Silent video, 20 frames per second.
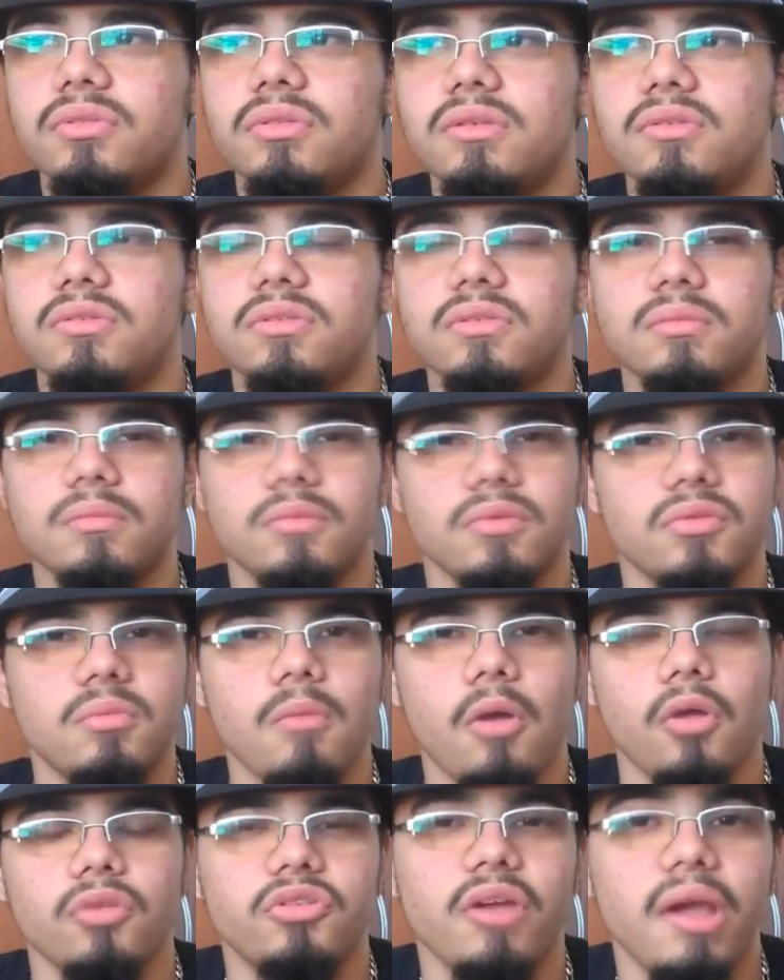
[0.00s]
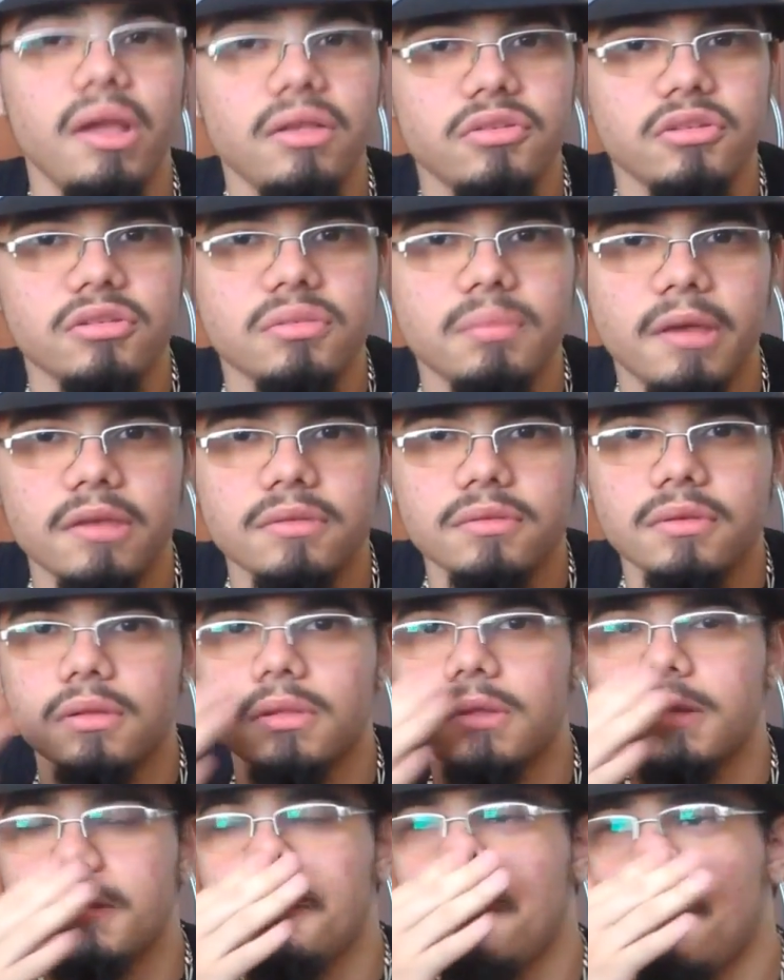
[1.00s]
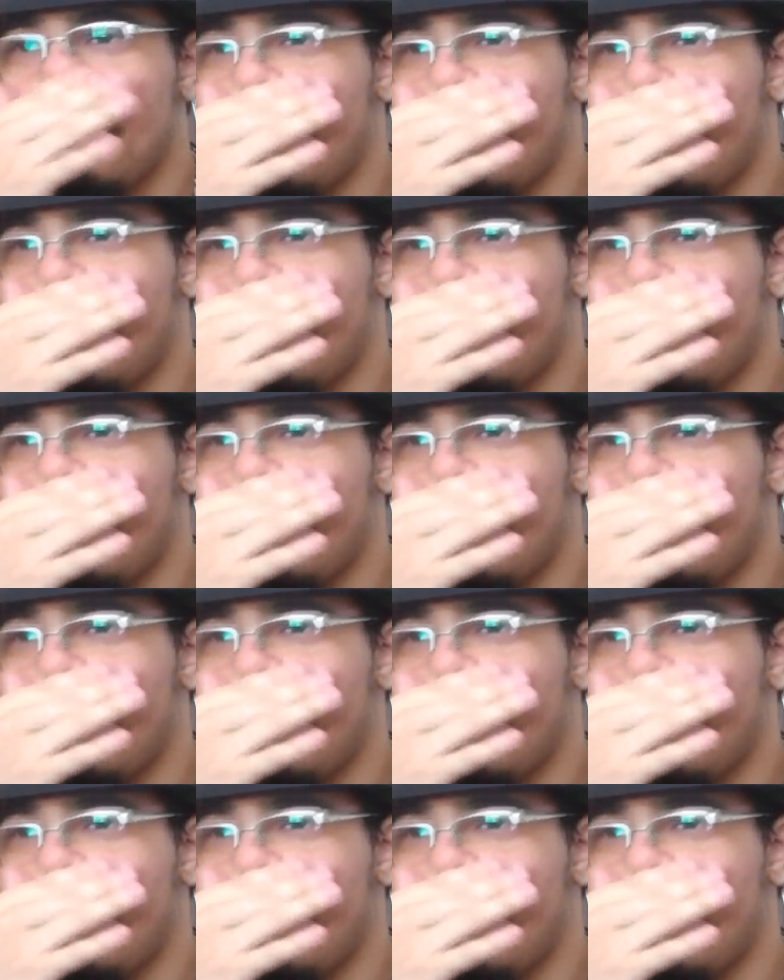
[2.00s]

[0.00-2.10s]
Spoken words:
these small changes, basically.